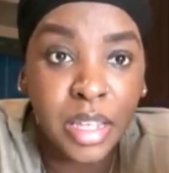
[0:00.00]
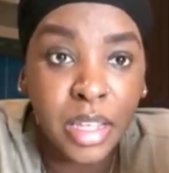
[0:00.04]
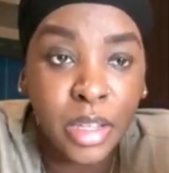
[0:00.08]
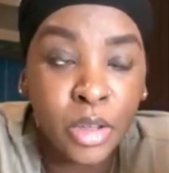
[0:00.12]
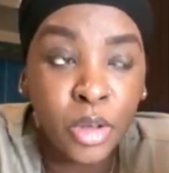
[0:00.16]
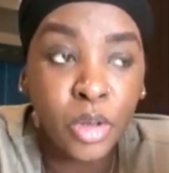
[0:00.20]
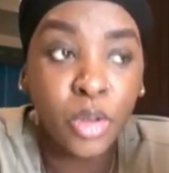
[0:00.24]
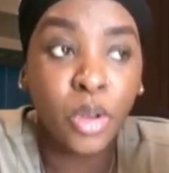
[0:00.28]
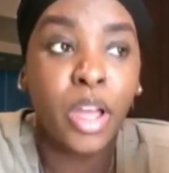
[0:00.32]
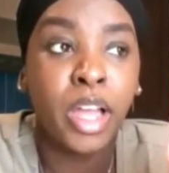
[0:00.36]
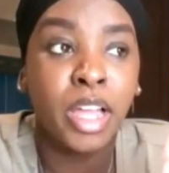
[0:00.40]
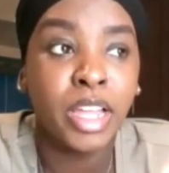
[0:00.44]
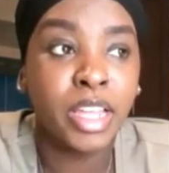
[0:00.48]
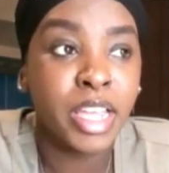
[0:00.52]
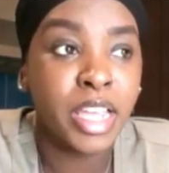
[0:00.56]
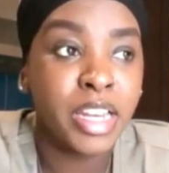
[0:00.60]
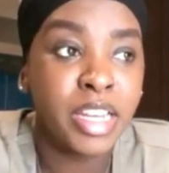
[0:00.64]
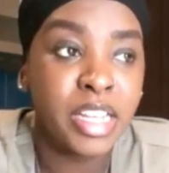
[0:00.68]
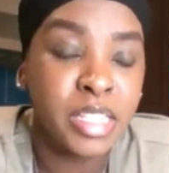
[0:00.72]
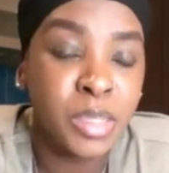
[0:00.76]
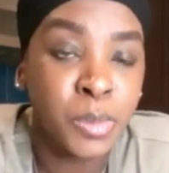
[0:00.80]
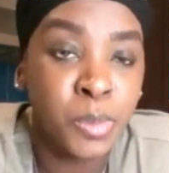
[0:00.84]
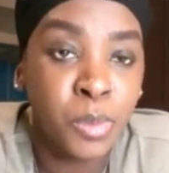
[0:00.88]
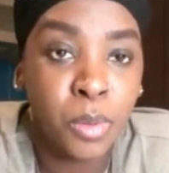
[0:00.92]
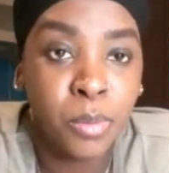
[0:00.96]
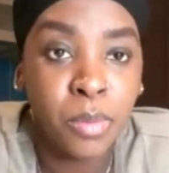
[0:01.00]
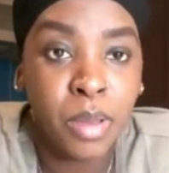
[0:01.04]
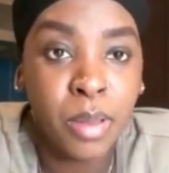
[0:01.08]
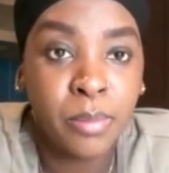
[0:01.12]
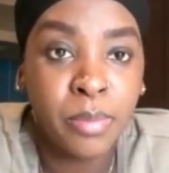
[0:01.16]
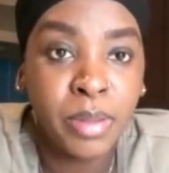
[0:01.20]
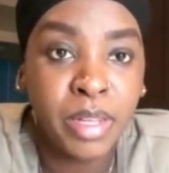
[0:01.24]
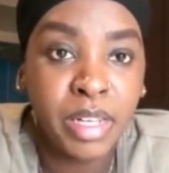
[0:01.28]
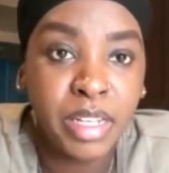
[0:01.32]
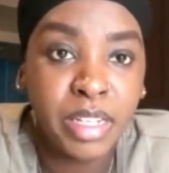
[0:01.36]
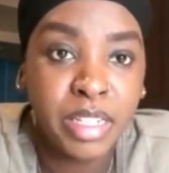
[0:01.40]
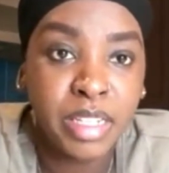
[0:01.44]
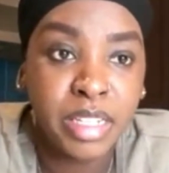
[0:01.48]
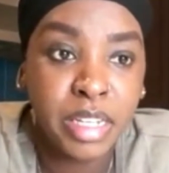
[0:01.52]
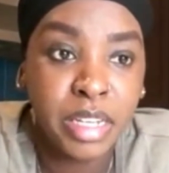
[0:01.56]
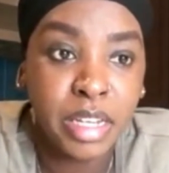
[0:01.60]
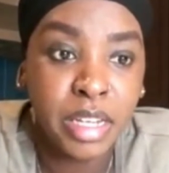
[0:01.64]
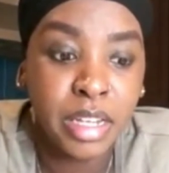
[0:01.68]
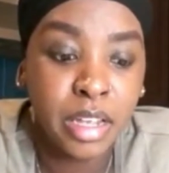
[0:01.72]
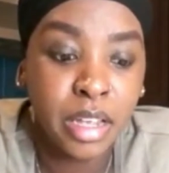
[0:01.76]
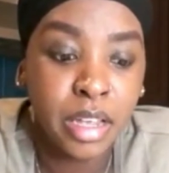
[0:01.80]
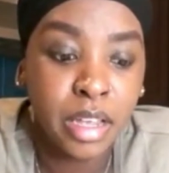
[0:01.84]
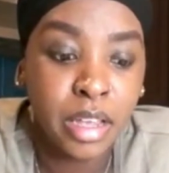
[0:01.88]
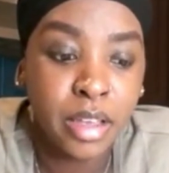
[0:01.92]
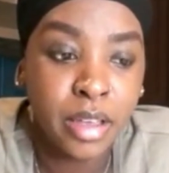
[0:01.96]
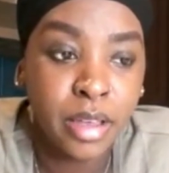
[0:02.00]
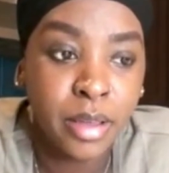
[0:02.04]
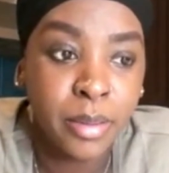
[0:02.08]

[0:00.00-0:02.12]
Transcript: You know, again, it's probability.